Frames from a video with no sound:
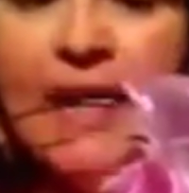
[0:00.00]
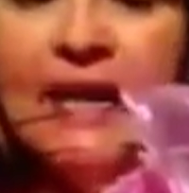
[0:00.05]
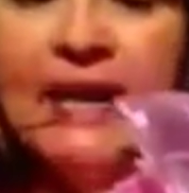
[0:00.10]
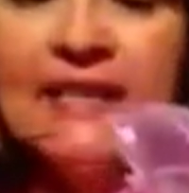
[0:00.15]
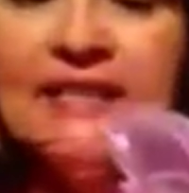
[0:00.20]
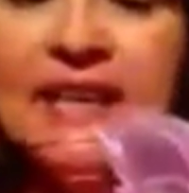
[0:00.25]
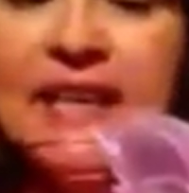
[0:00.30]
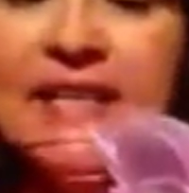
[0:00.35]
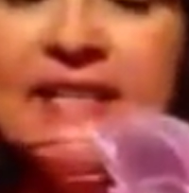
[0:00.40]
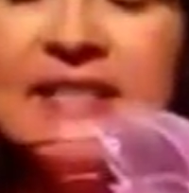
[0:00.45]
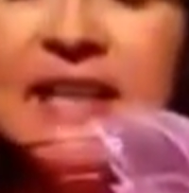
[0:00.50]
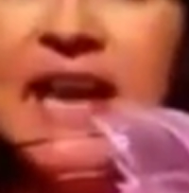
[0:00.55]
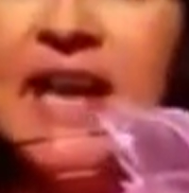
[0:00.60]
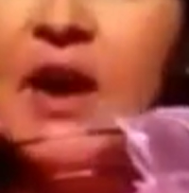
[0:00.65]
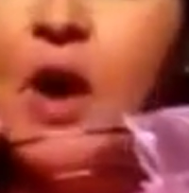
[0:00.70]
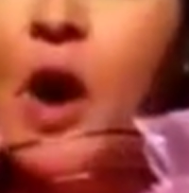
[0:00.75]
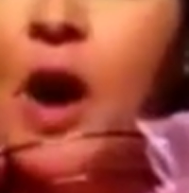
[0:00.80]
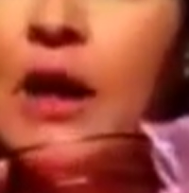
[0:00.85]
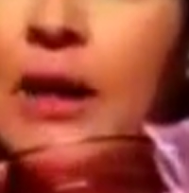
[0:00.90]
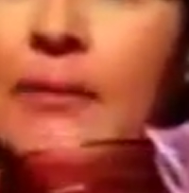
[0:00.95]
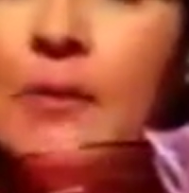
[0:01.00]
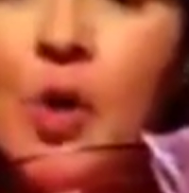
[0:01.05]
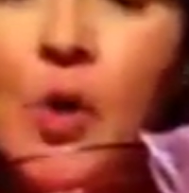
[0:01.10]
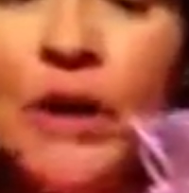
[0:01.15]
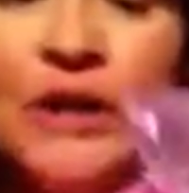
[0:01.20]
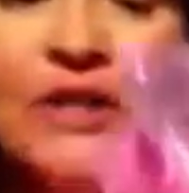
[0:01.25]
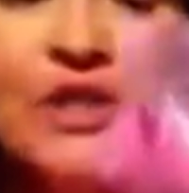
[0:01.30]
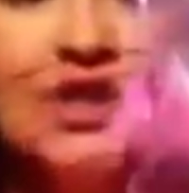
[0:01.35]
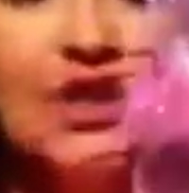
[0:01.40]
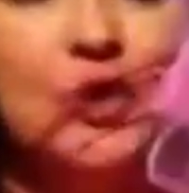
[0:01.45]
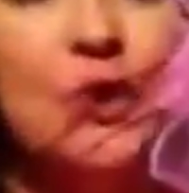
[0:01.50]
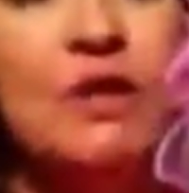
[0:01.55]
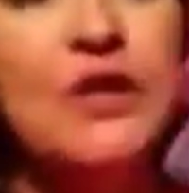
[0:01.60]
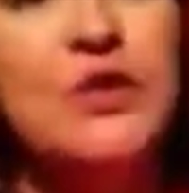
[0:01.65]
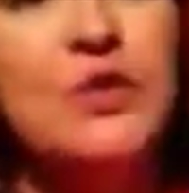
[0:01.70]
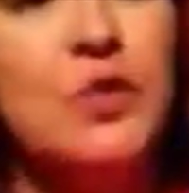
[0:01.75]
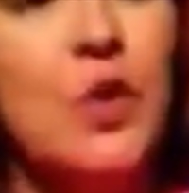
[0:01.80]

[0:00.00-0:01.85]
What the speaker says: and as I said, all I'm going to do is